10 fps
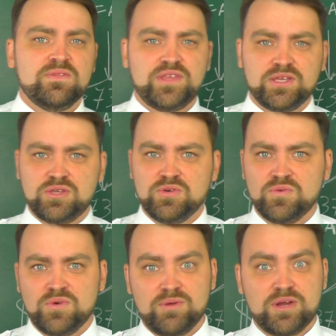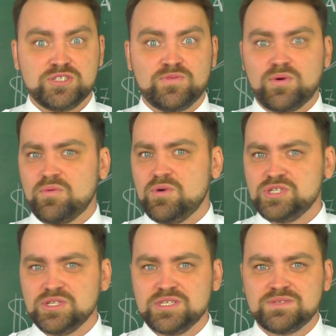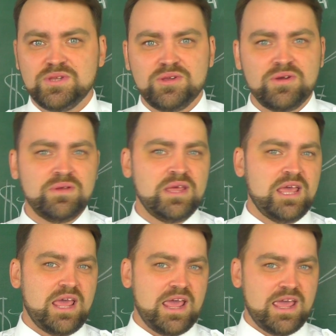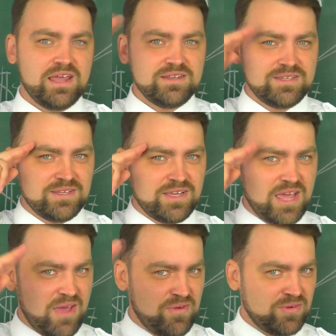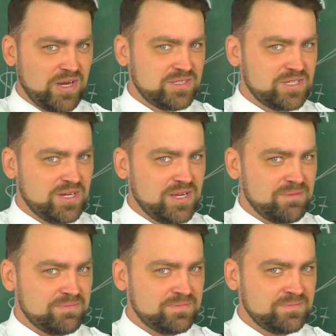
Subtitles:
Thank you very much for watching this video and have a great time.